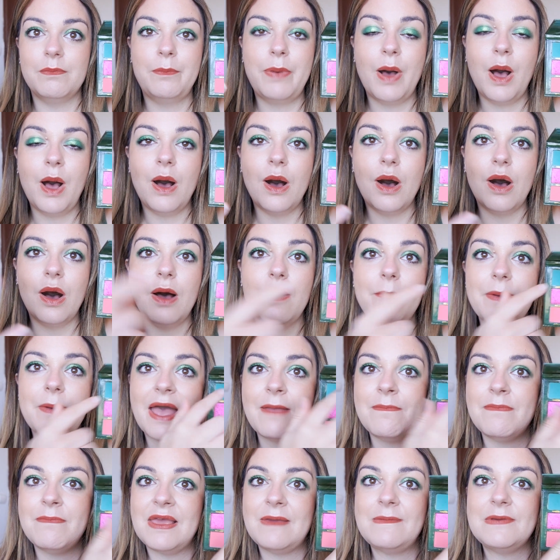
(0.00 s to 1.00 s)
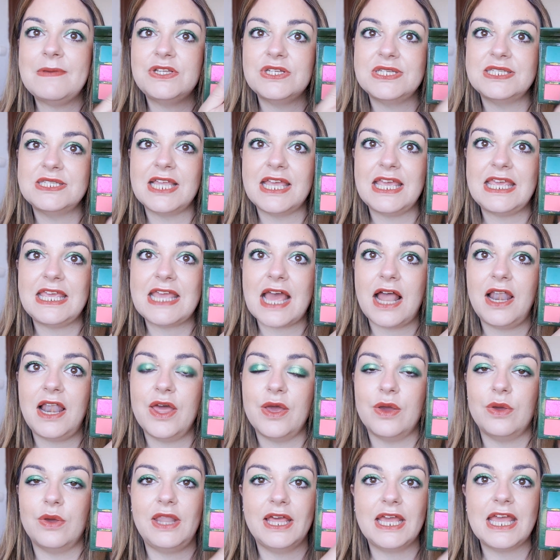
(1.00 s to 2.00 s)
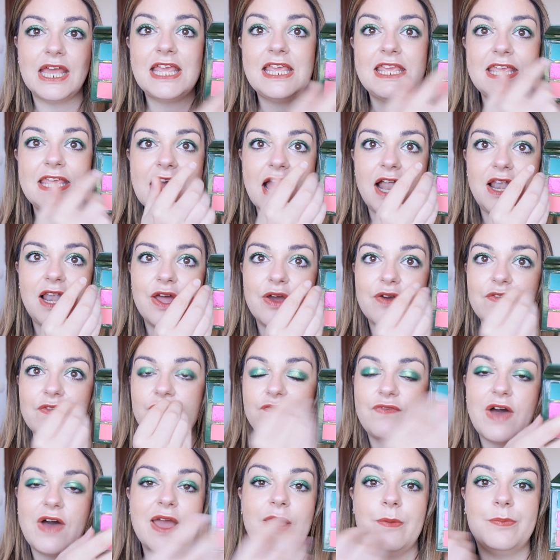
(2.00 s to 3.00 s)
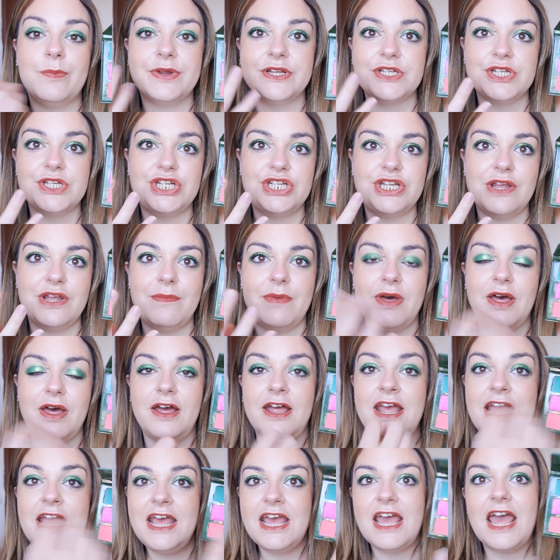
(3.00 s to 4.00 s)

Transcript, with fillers: pop and maybe just a yellow, like a yellow vibrant shimmer